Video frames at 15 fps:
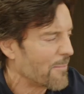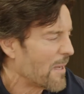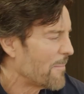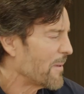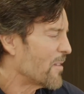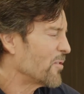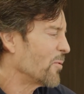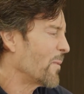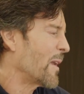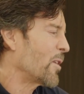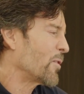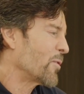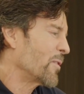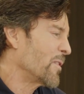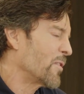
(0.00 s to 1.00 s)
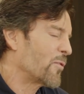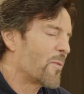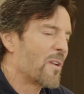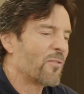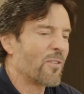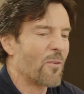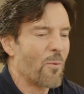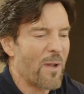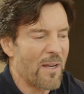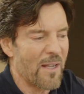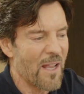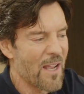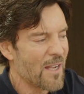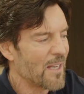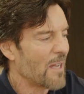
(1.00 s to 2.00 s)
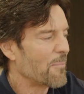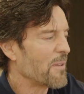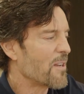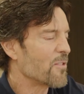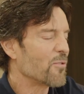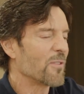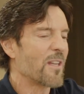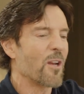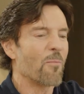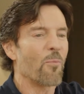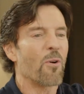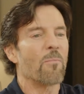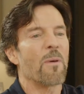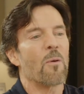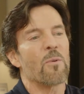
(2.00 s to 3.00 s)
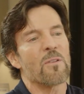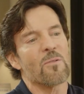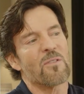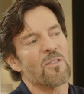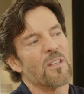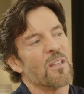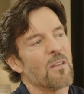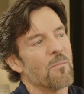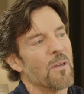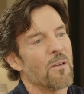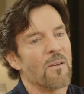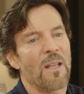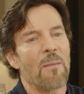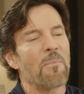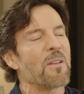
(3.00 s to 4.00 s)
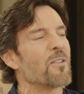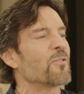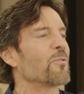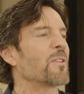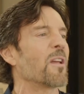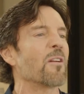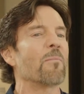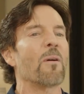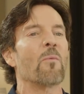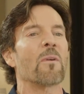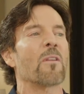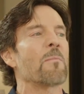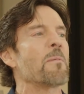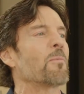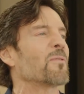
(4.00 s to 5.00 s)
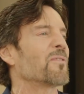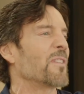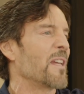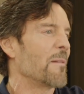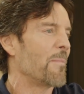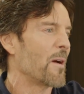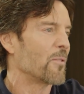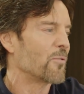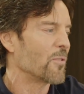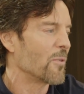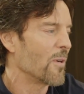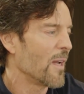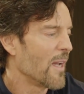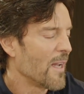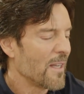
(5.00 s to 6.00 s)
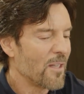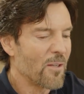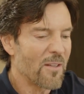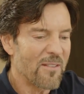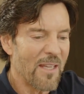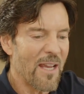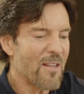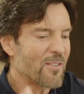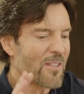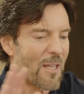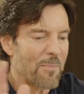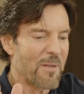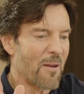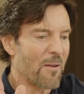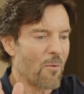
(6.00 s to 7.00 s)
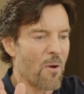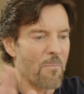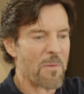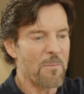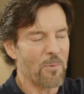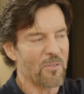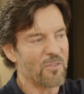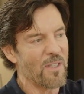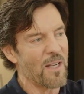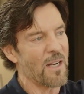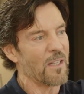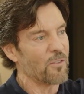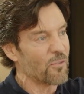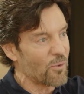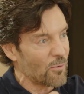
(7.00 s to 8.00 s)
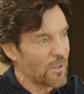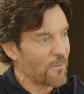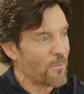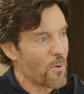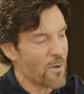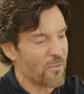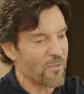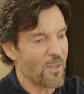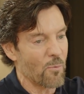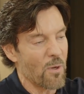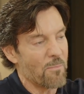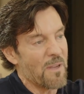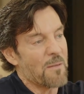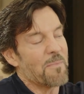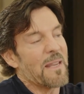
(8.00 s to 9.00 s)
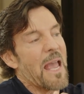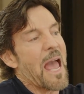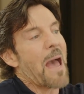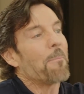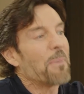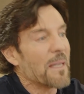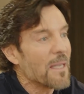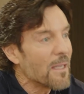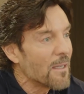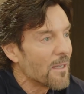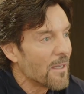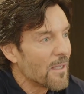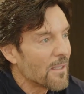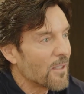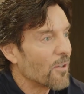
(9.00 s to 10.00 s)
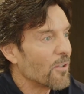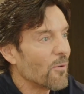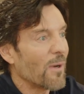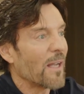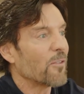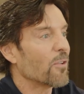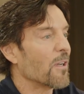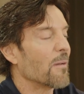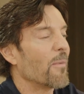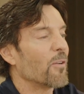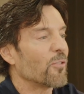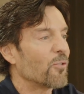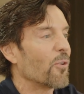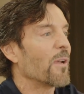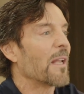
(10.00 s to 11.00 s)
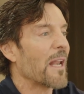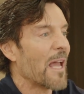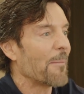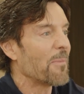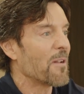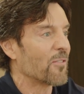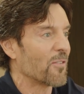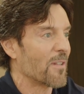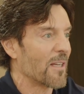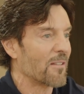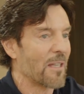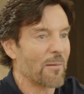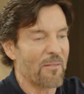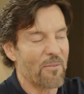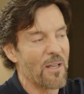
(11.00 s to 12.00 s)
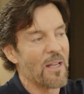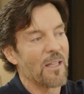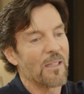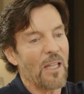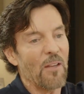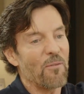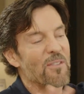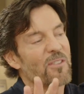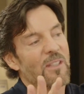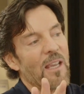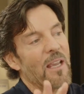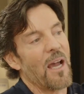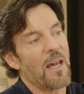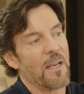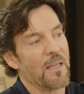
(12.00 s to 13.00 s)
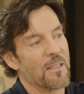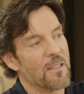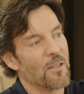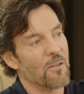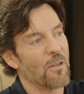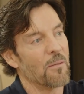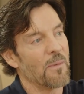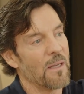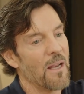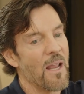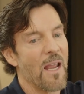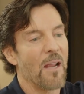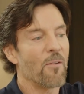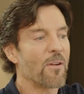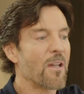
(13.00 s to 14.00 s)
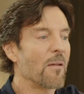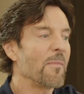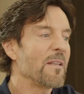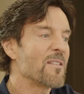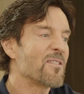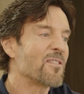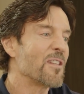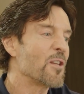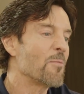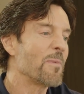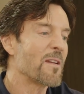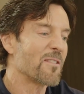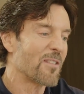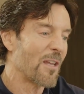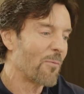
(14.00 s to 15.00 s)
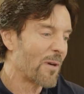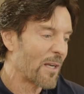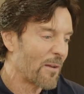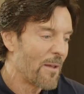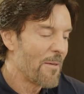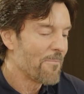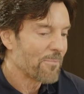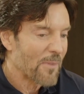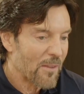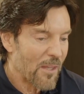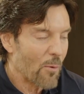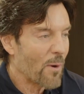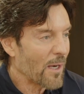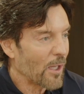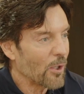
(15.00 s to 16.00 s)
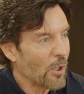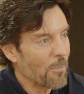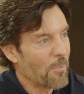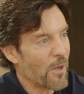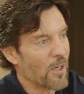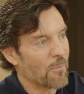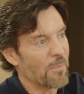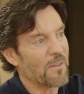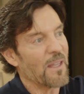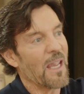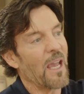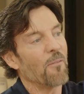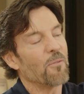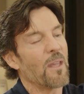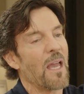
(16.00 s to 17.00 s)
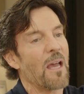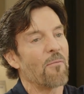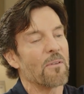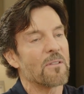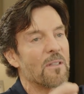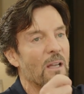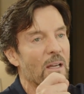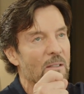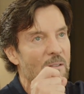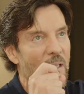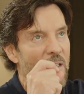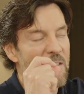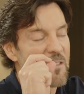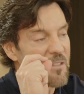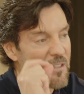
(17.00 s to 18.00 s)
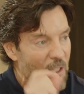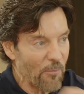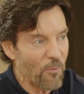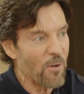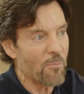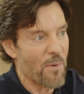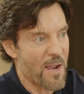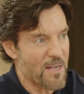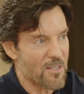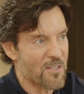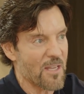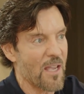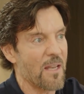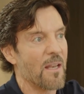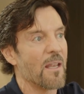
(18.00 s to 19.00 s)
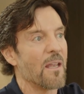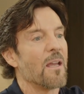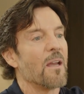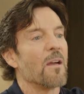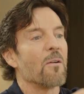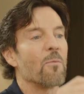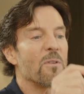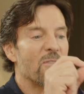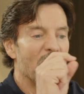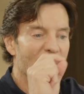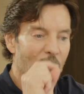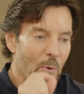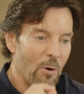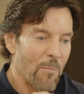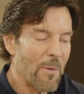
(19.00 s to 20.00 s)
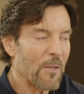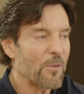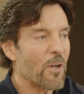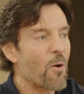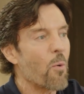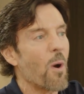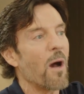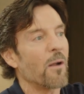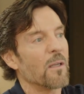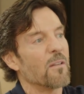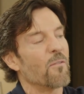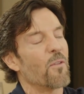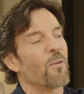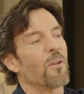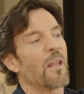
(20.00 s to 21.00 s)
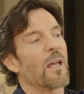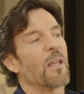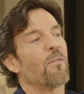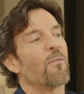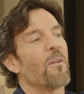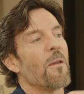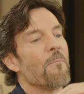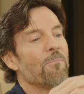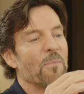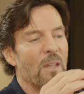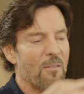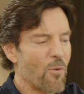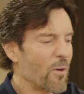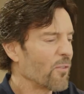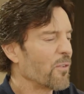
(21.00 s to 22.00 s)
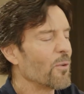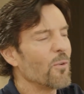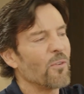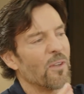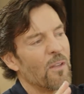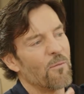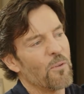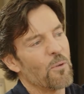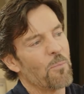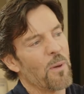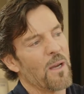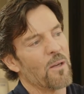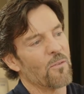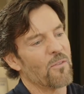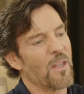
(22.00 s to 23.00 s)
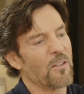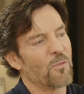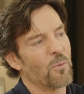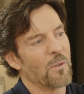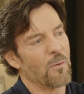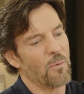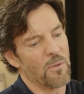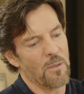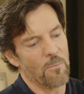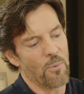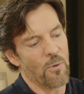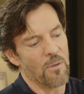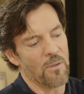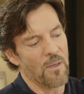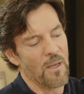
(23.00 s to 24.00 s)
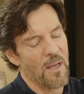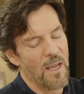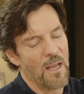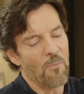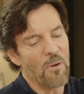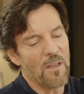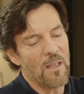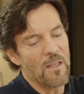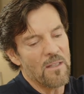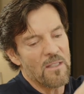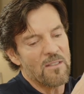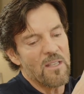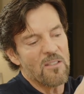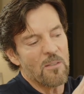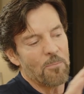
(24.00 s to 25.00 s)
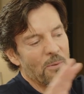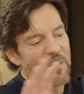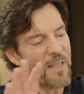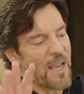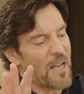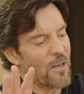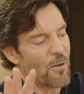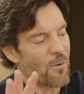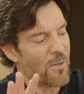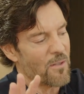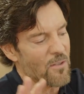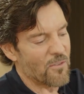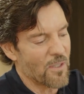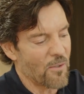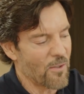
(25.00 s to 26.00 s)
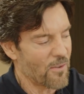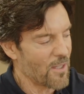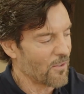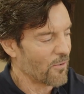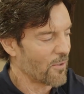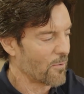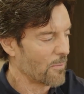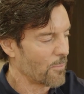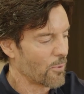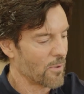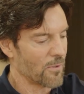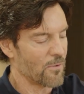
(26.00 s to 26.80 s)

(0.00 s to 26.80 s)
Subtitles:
not because you want to look good in a dress at a wedding, not because you care more about what you see in the mirror, not because you care about what other people say about you. The day I stopped caring about what people said and I just only focused on what made me happy. You and I talk about joy and happiness a lot of time. Like, life is chaotic, you know what I mean? And they're coming to see you because they want to look better, but they have to have a different mindset, which is more about the quality of their life. Of course, losing a few pounds, that's really, really important. And in the discipline category, there's other things that are important.